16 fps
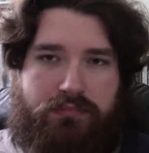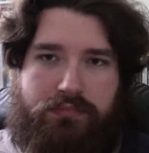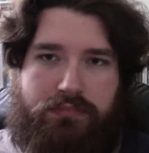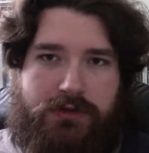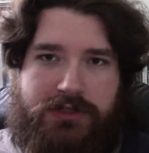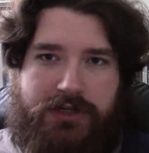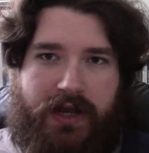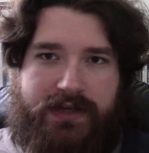
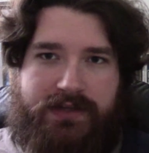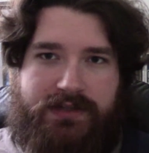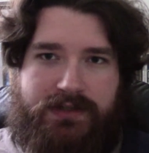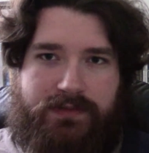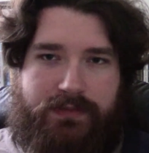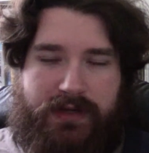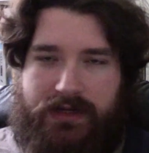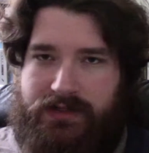
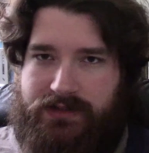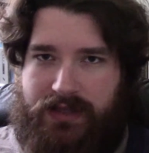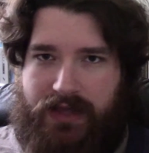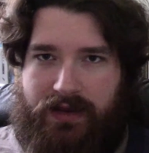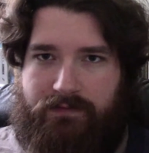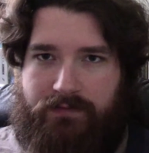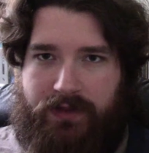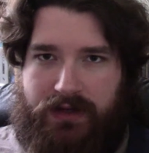just because
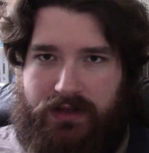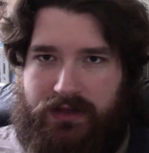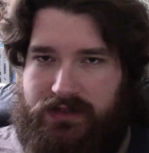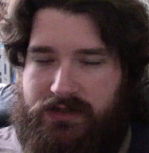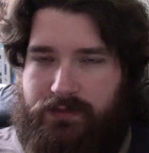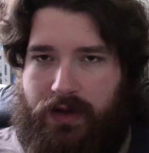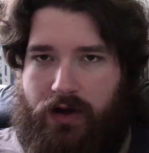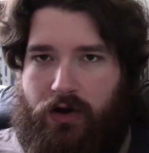they inflicted
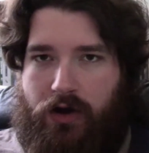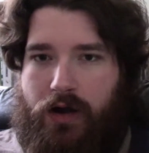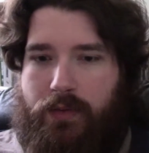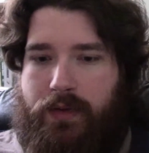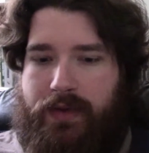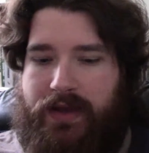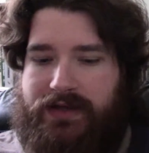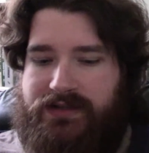this amount of
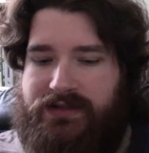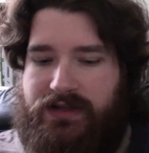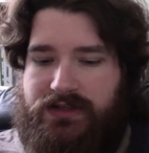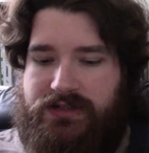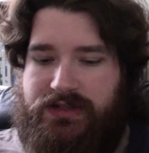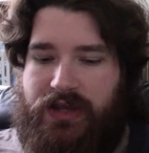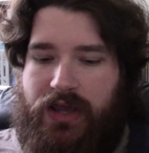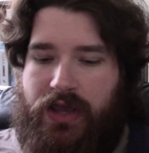harm. It makes
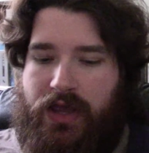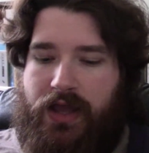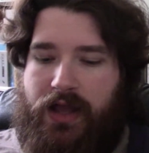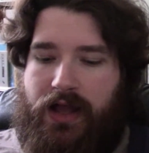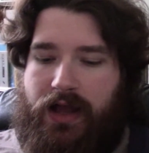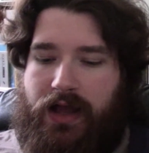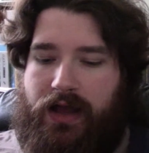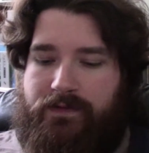sense
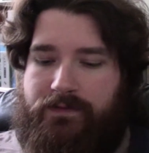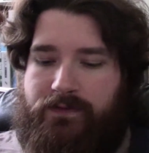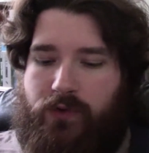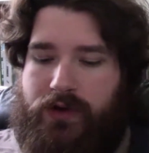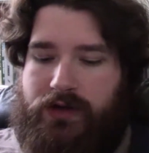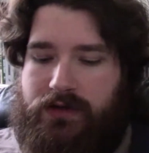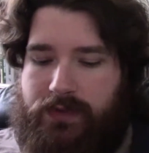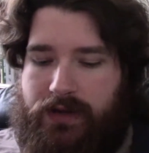
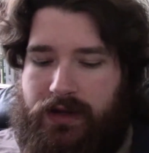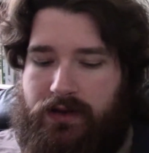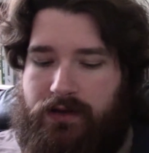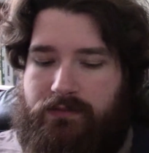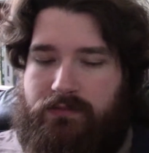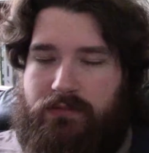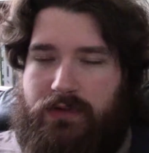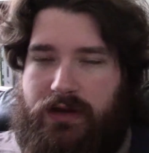for it to
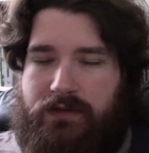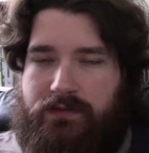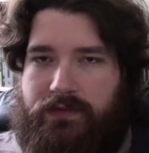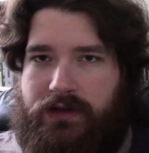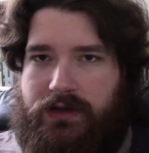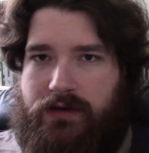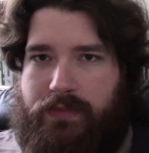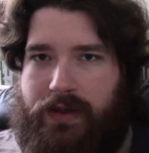be
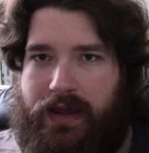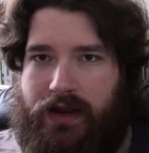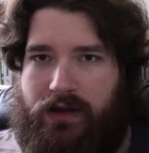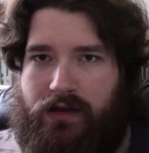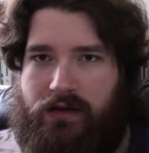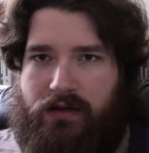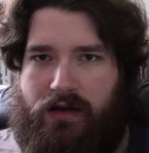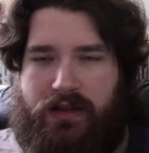inflicted back
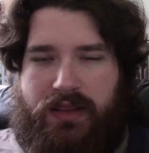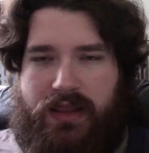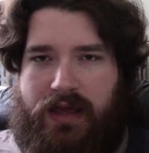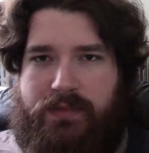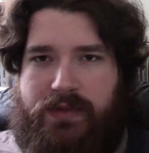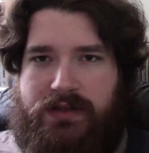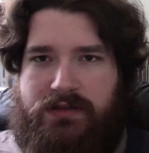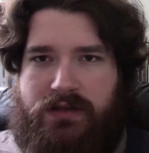on
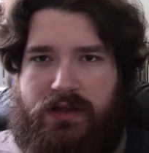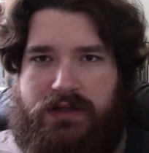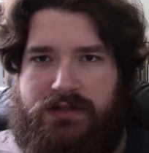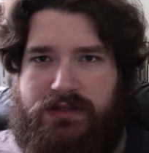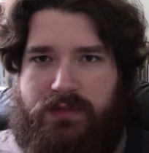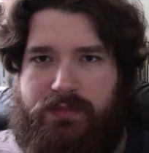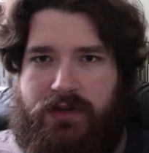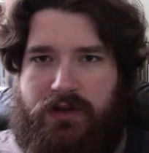them in
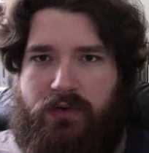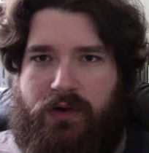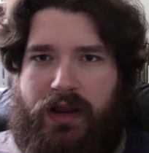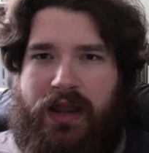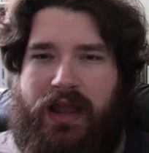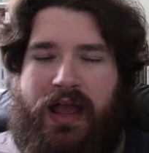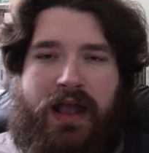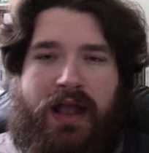some
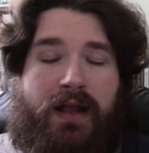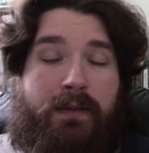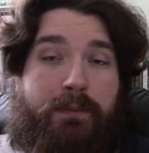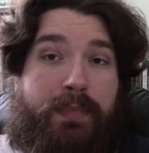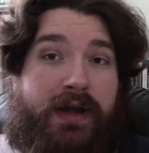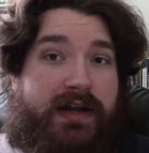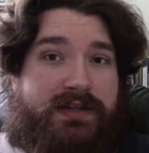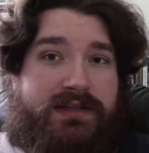degree,
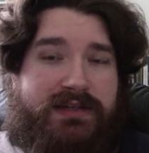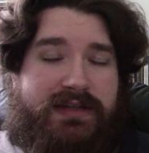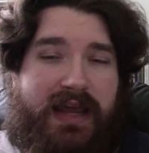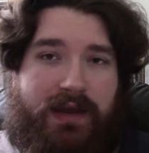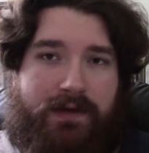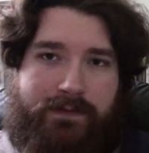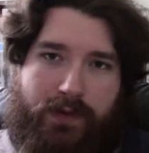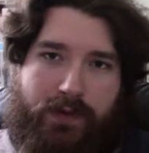but he doesn't
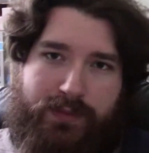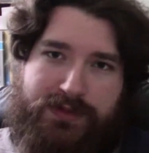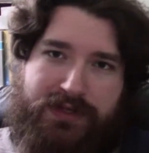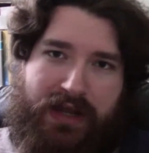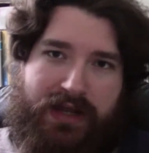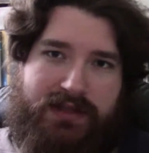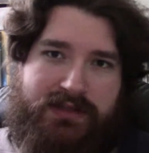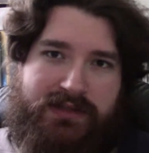take a firm
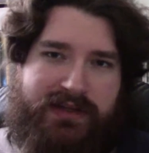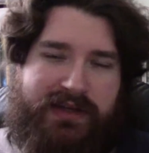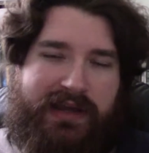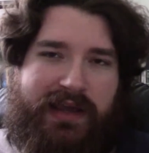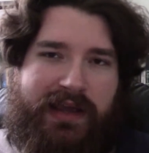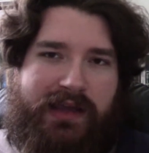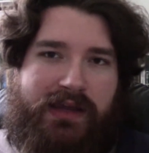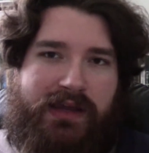stance.
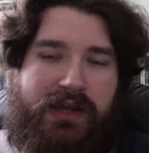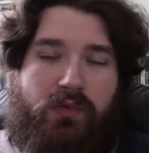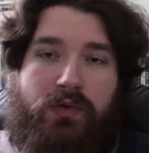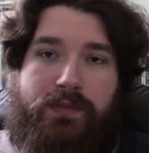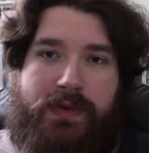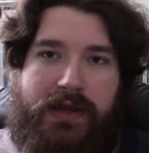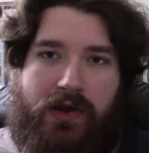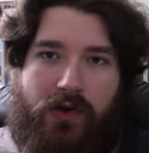He
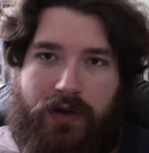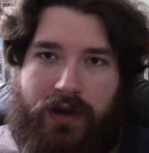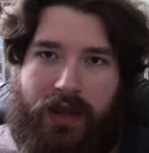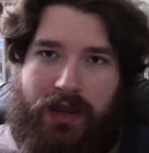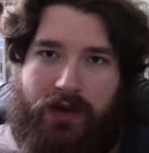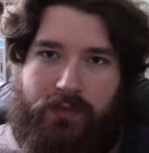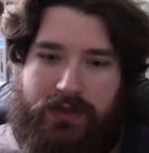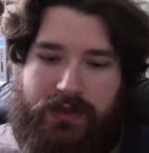would be
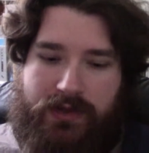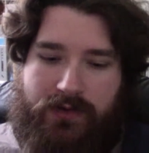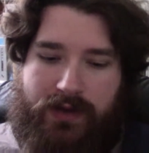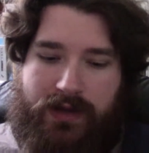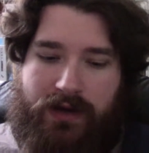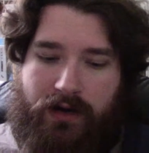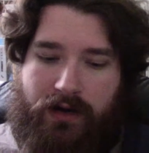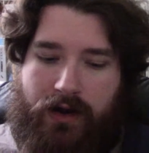okay with you
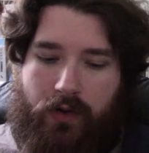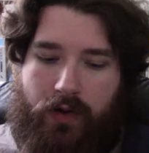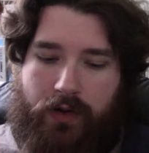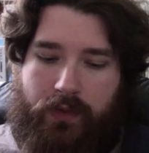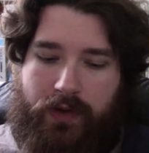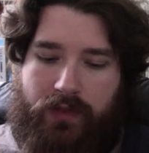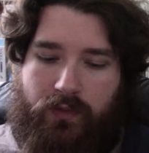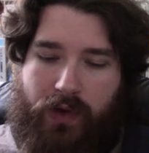here
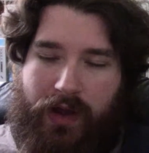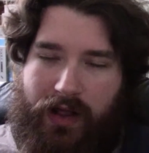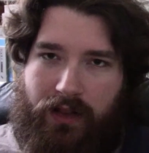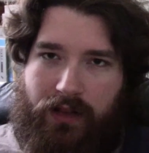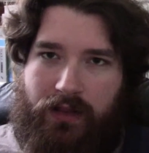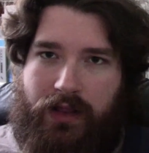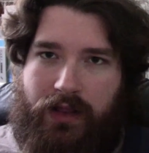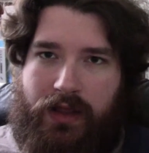going with,
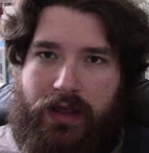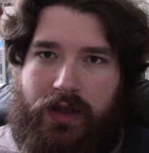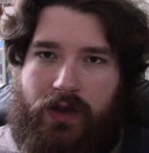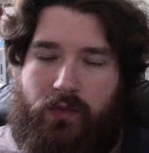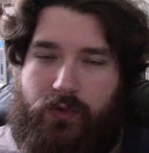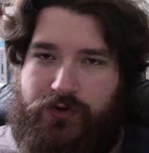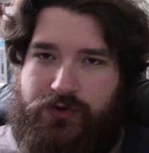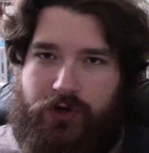well,
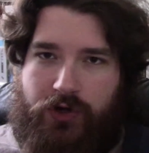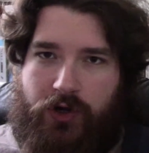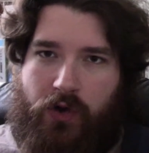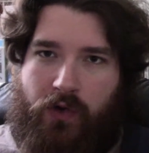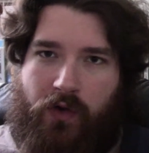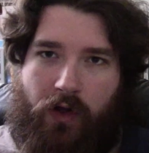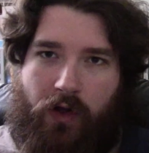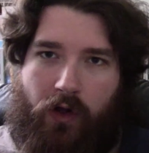we shouldn't
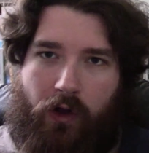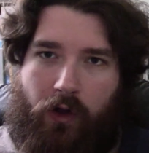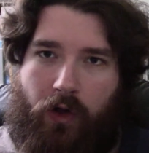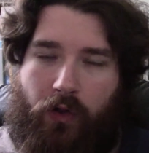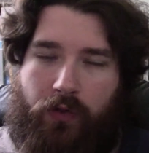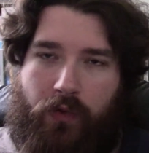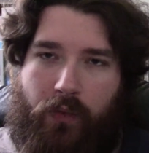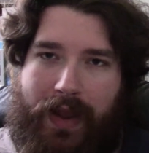go
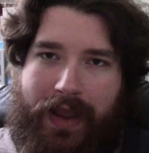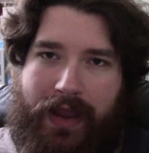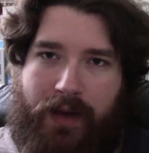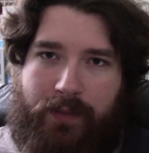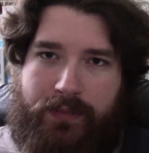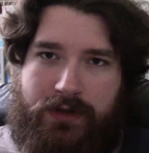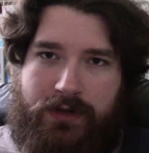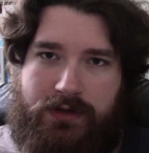all the way
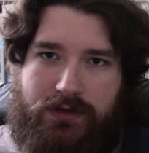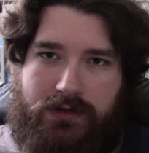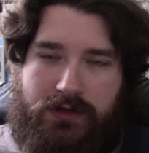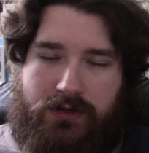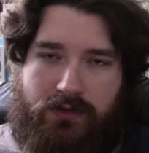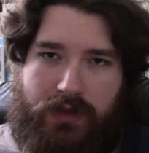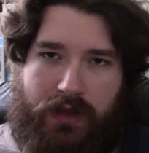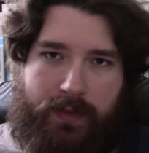up
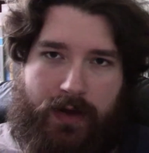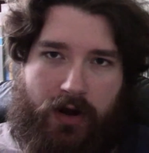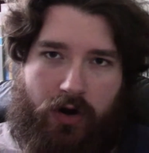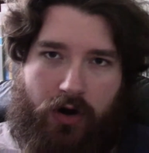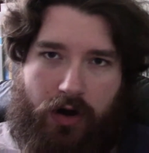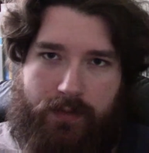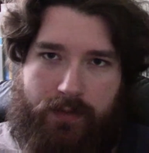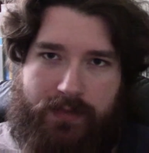to the amount of
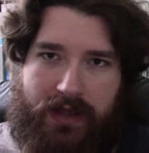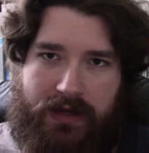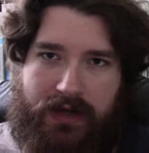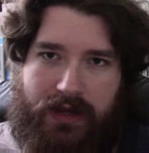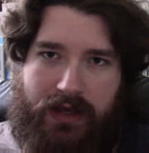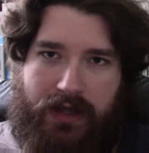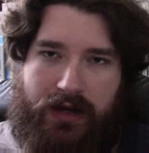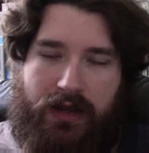harm they
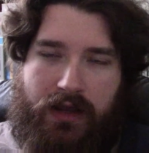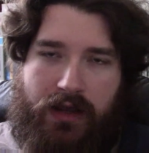did.